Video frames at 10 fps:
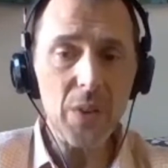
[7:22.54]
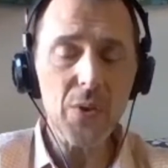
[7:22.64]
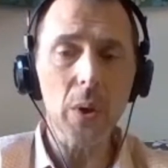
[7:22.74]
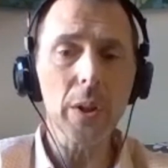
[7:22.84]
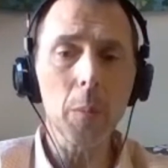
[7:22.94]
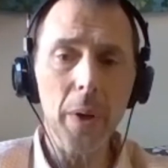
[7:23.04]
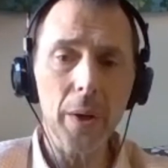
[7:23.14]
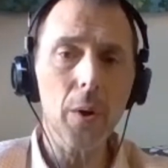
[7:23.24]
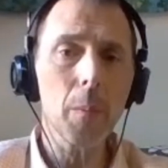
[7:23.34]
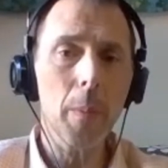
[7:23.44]
So okay. A little
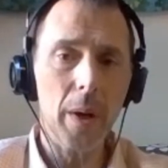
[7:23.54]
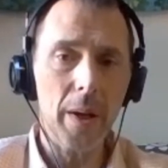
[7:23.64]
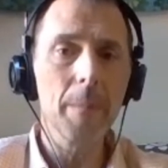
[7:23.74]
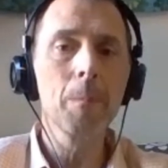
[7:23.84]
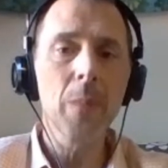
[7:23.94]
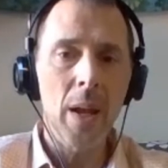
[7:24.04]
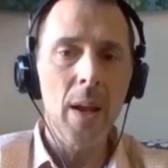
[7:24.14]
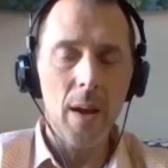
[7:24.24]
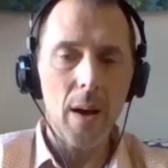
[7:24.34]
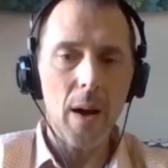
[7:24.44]
bigger, but
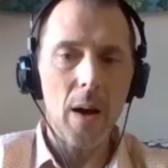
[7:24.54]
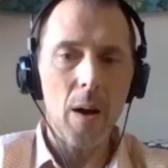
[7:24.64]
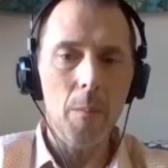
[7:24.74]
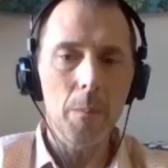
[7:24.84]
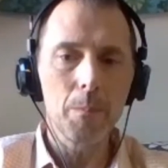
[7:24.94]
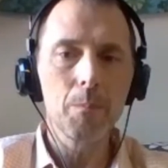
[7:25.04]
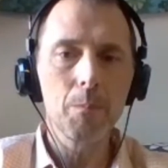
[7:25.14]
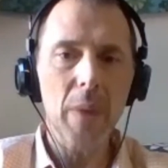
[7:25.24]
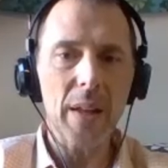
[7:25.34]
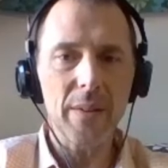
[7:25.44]

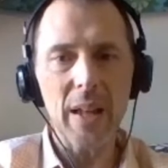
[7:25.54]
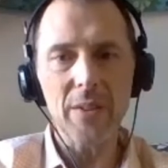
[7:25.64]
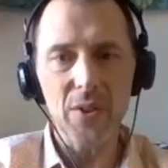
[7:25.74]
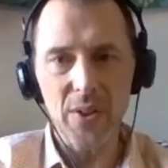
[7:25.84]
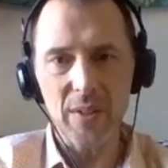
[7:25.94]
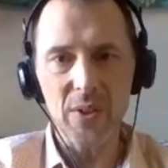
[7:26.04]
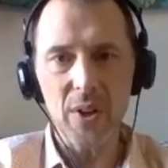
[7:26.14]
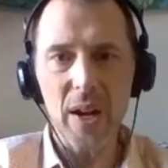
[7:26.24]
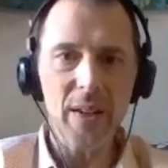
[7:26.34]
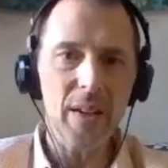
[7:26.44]
that just gives you
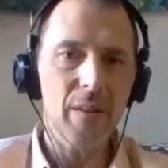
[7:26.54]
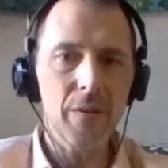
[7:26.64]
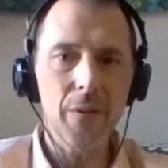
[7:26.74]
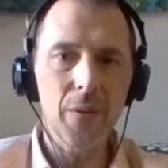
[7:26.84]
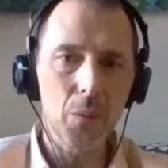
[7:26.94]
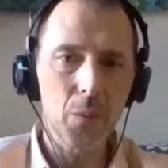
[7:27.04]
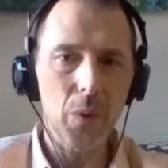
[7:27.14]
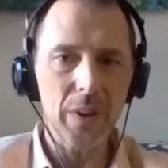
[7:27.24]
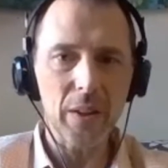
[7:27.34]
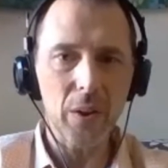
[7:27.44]
an idea of
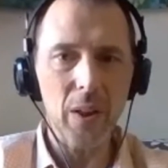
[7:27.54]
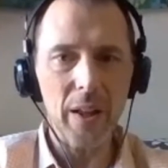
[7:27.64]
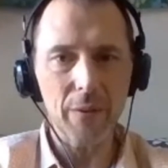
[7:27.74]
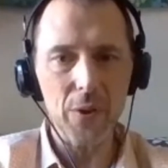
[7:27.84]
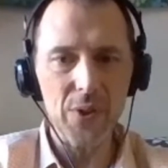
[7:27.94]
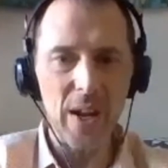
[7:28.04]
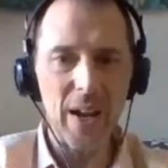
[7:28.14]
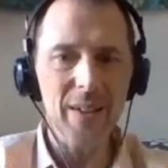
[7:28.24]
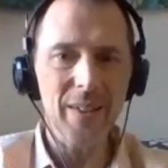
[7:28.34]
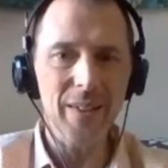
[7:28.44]
what they look like
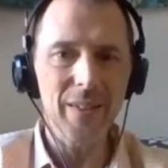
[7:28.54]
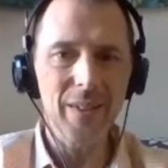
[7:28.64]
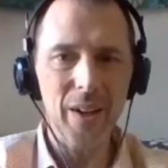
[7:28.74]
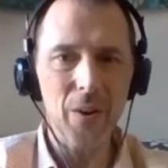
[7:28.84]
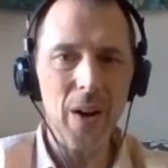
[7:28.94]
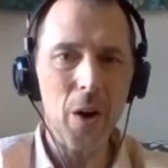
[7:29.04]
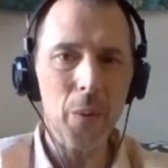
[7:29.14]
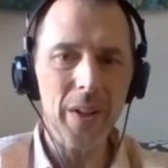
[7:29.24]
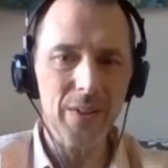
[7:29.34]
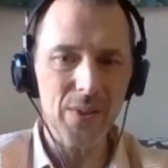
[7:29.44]
firsthand. And here now
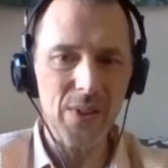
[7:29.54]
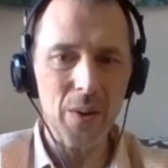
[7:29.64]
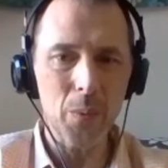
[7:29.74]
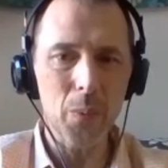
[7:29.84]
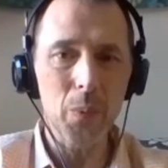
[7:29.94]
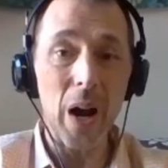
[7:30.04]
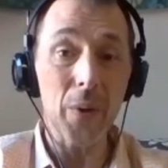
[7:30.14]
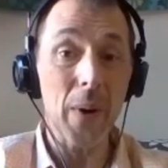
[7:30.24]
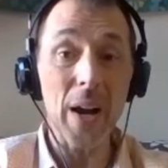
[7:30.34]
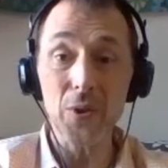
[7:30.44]
we get to see how
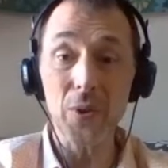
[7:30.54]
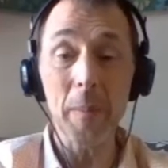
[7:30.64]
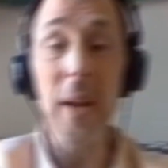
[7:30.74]
they're actually